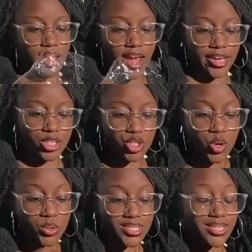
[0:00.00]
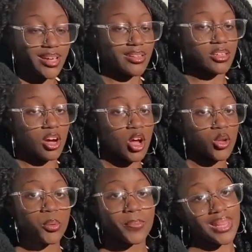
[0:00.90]
I chose to get the
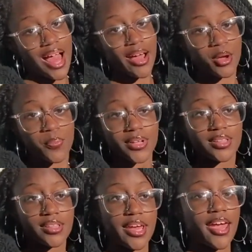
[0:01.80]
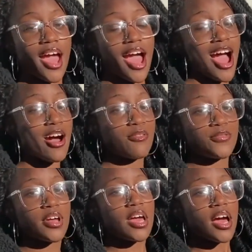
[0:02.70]
color black, but they have
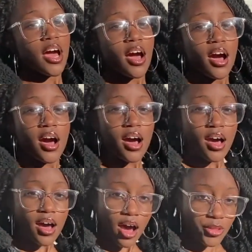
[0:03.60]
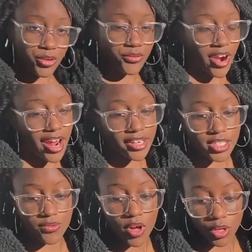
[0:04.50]
other
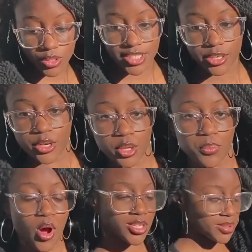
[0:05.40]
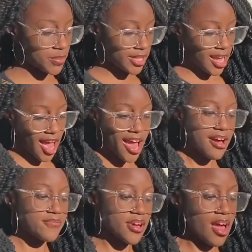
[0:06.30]
varieties of colors that you can possibly
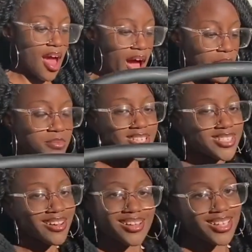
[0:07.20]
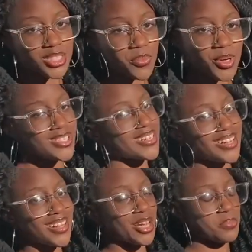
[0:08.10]
have. I'm just a classic person and
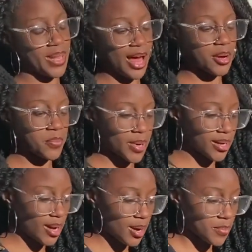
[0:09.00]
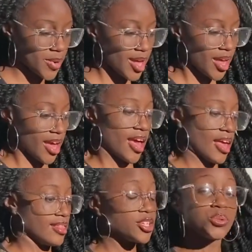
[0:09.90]
I like black, but
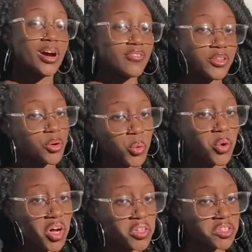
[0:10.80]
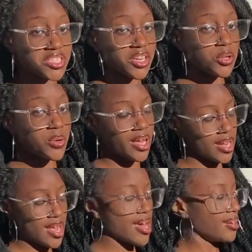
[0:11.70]
they do have other cool colors that you
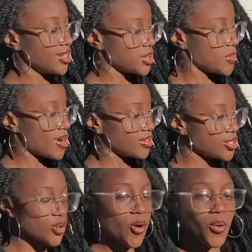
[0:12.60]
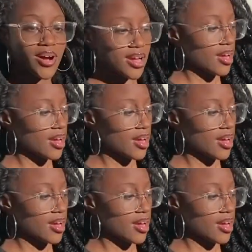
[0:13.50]
can get as well. So